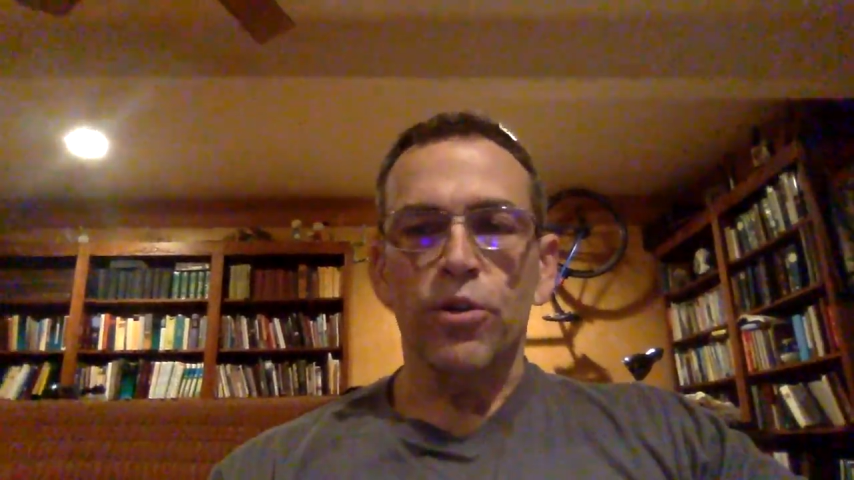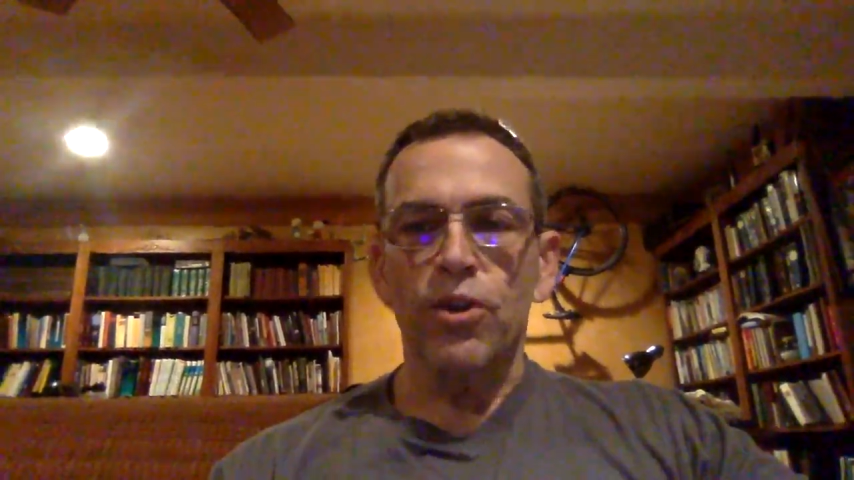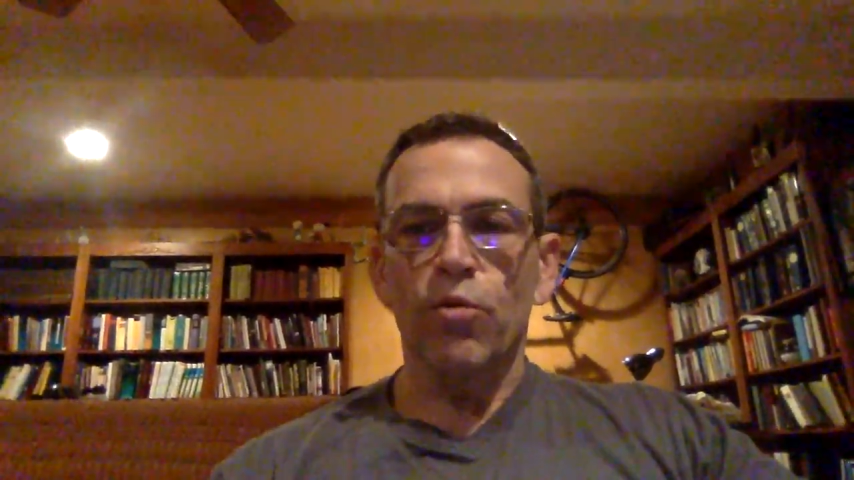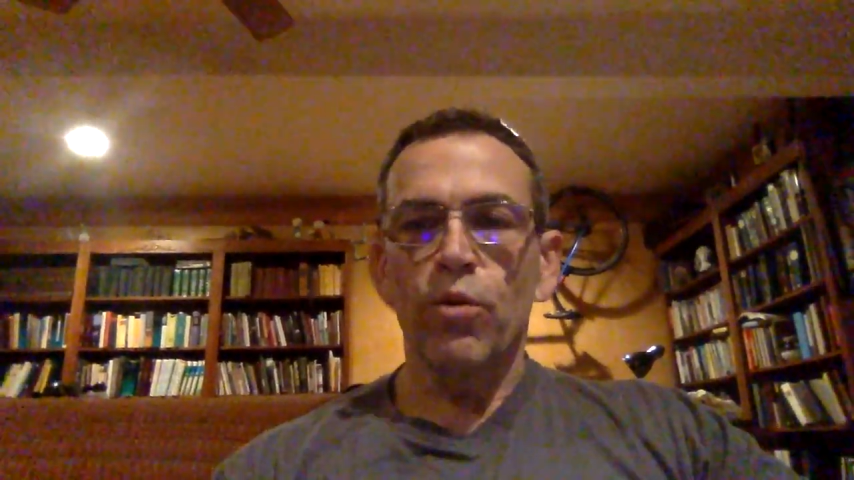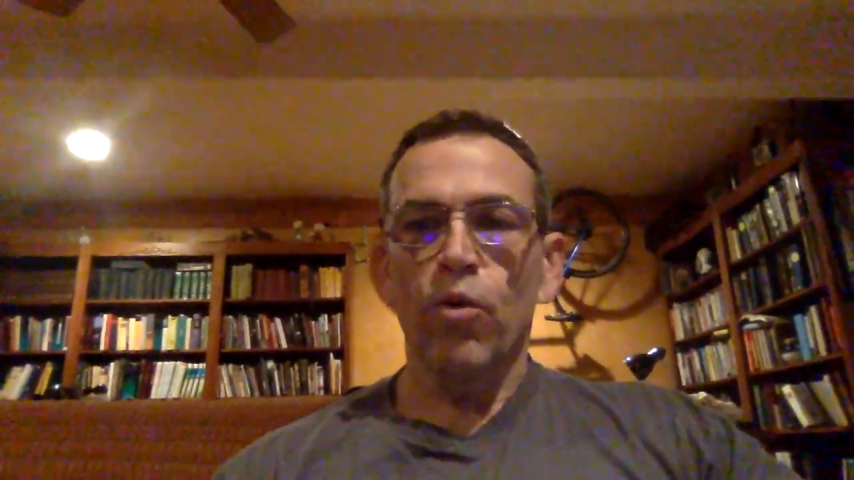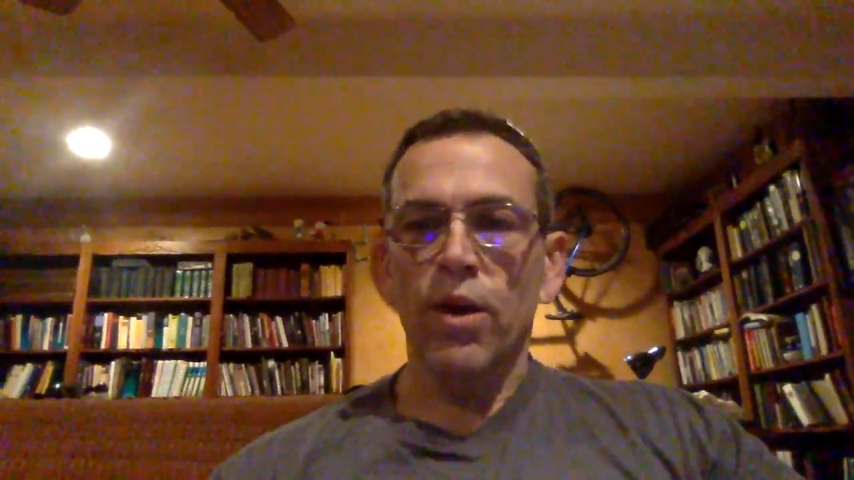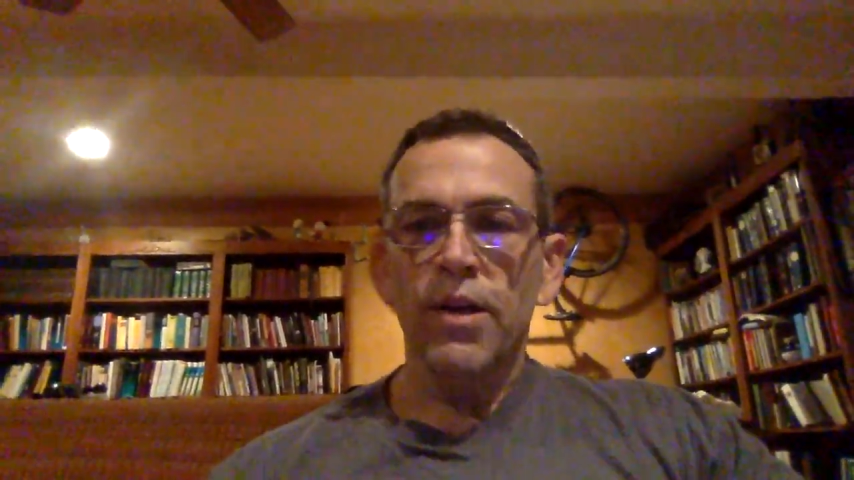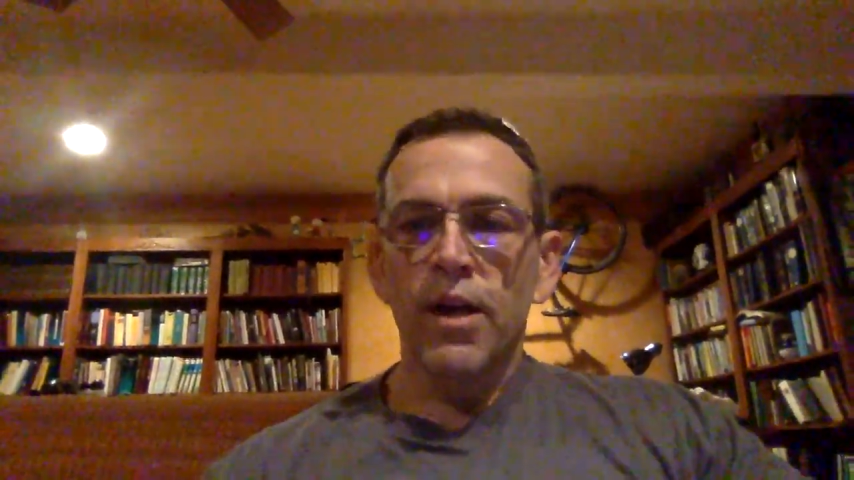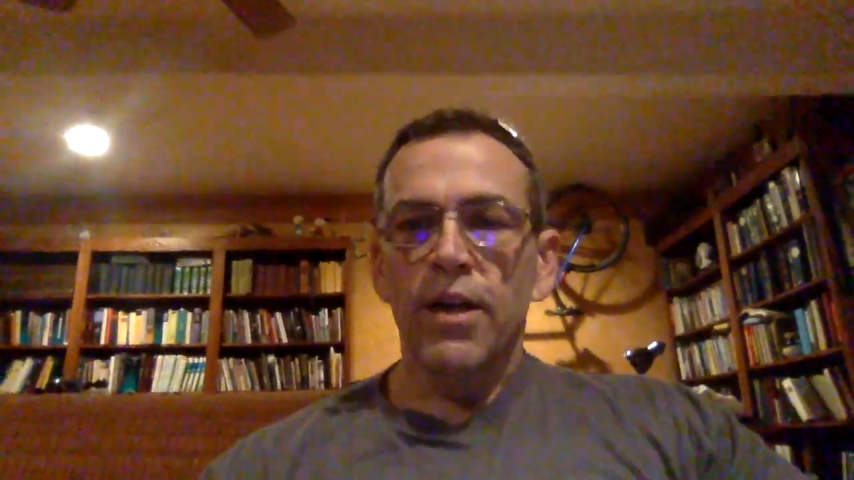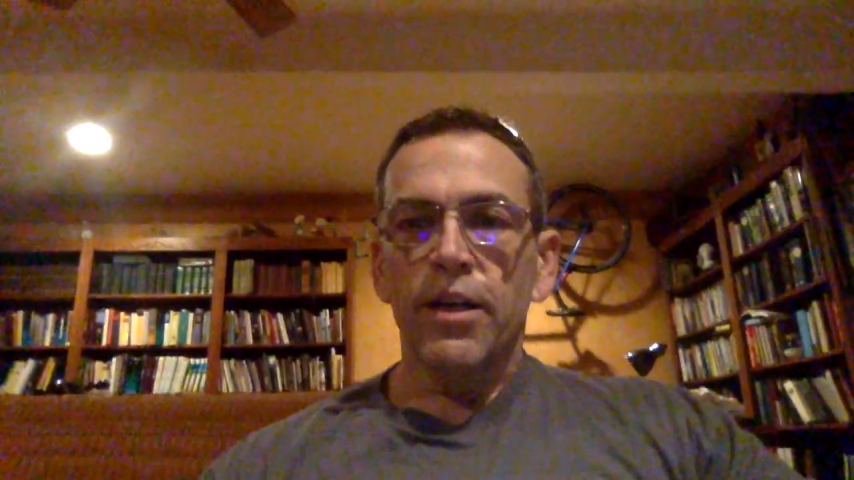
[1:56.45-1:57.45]
So we want to
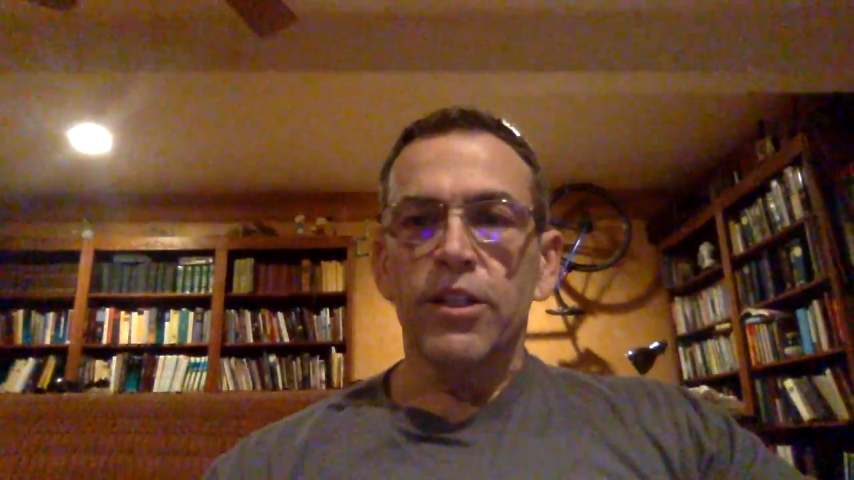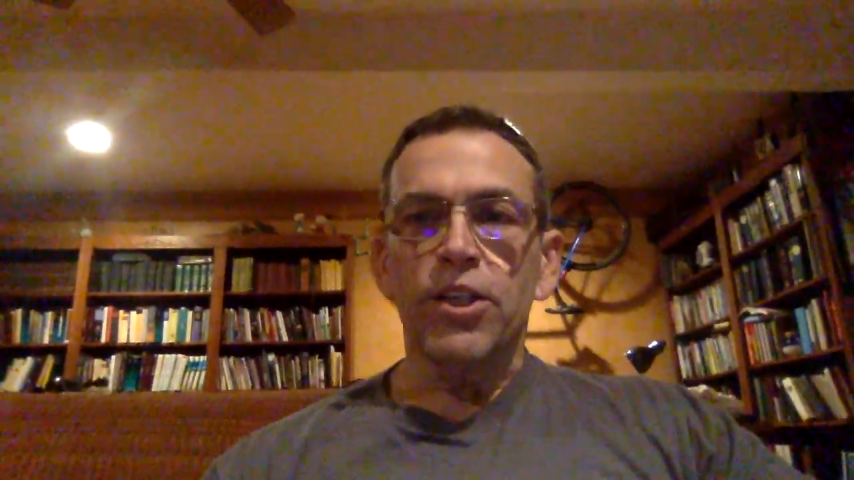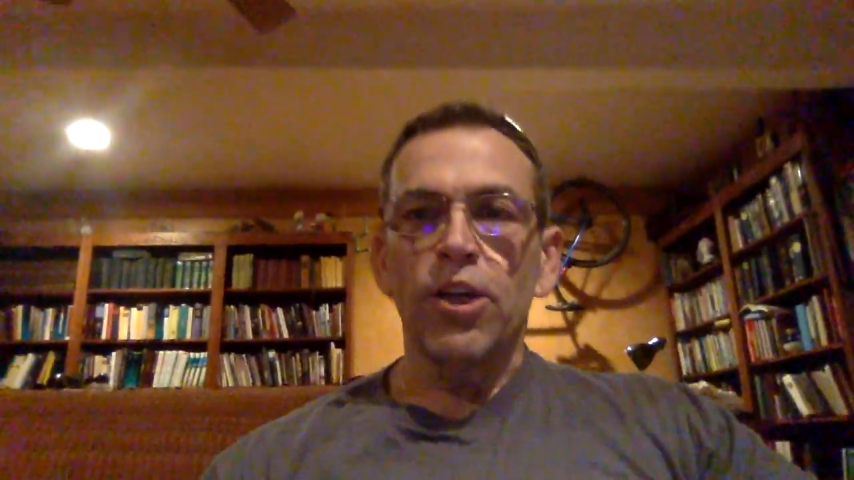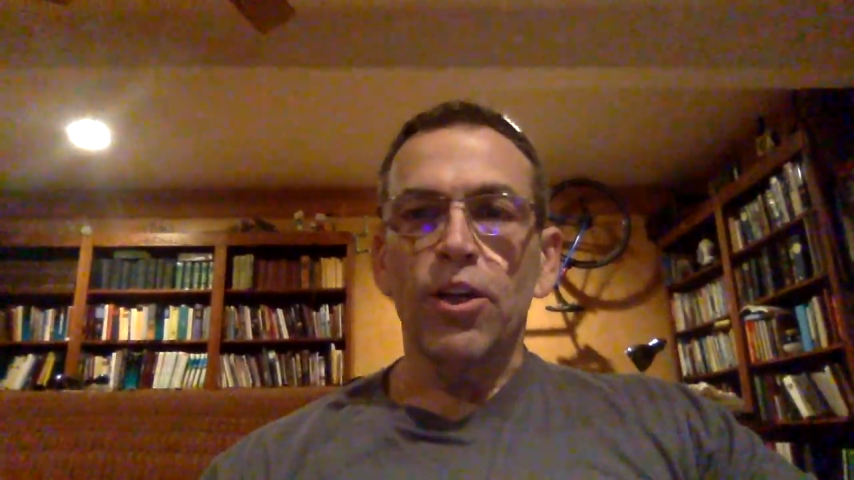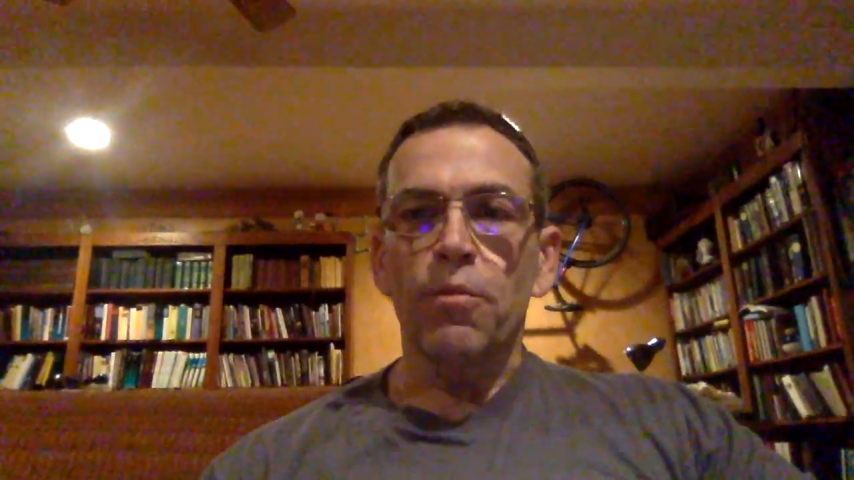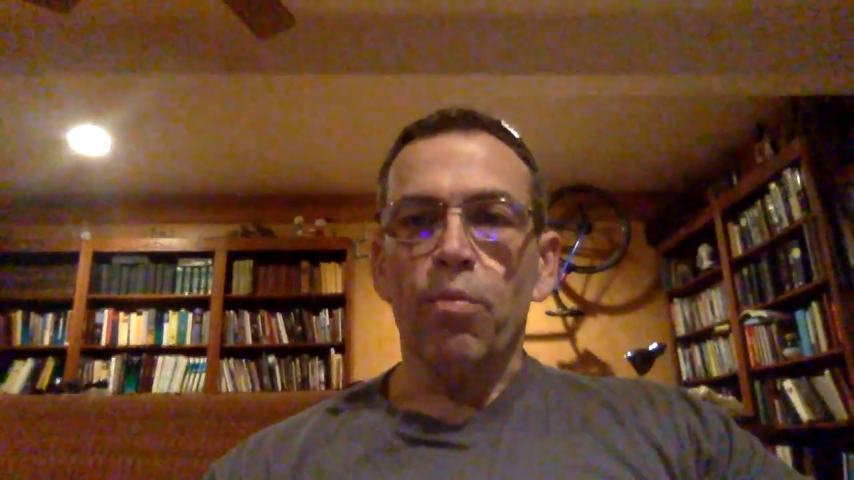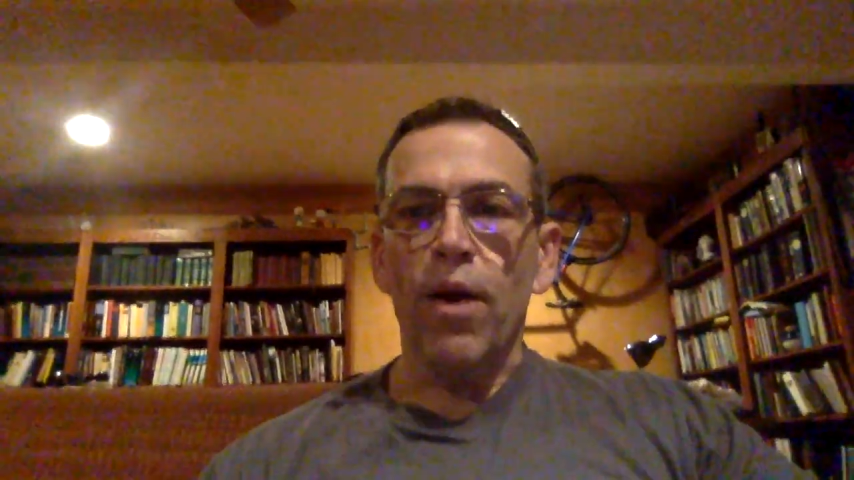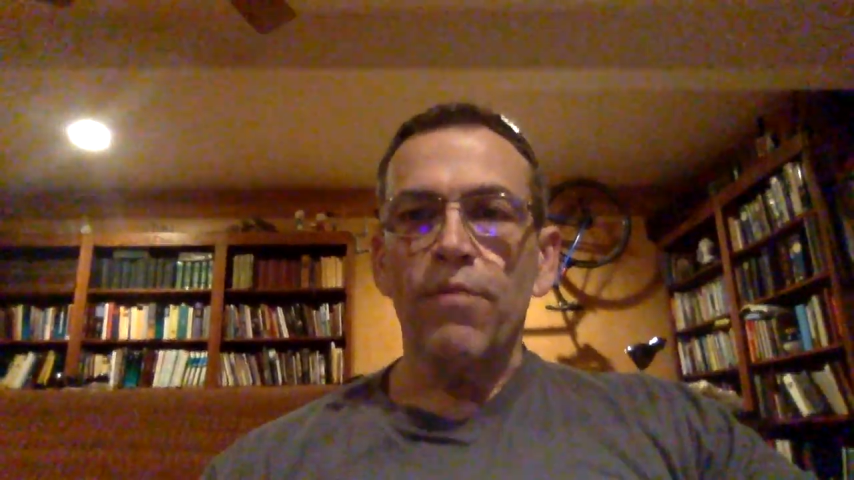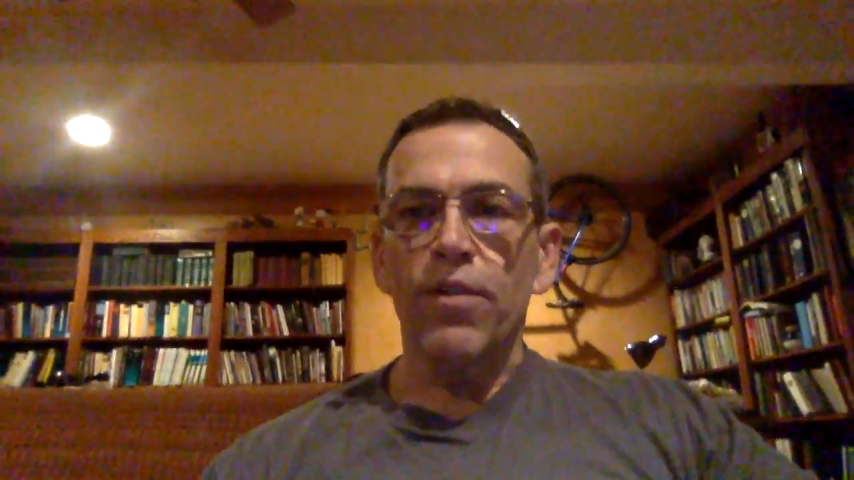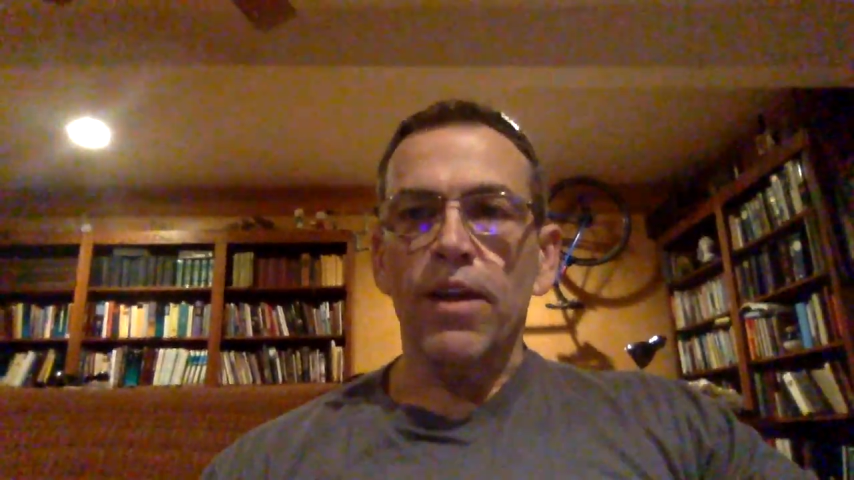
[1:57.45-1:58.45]
continue to
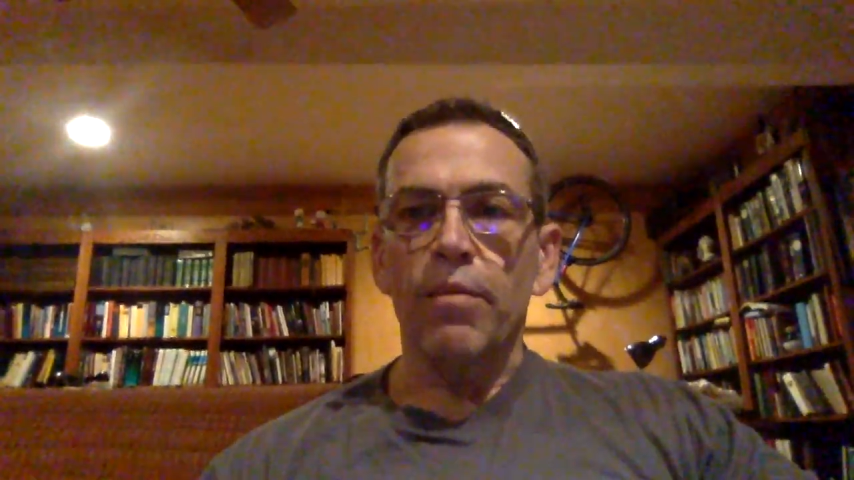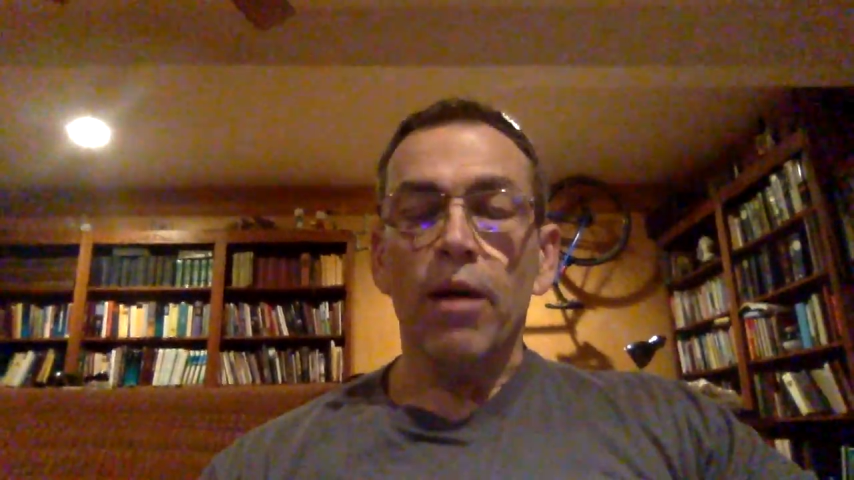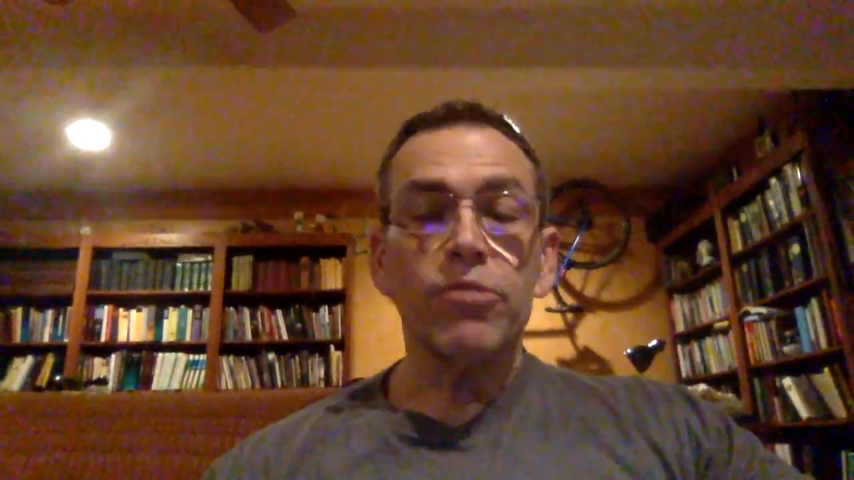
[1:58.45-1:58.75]
pray for them.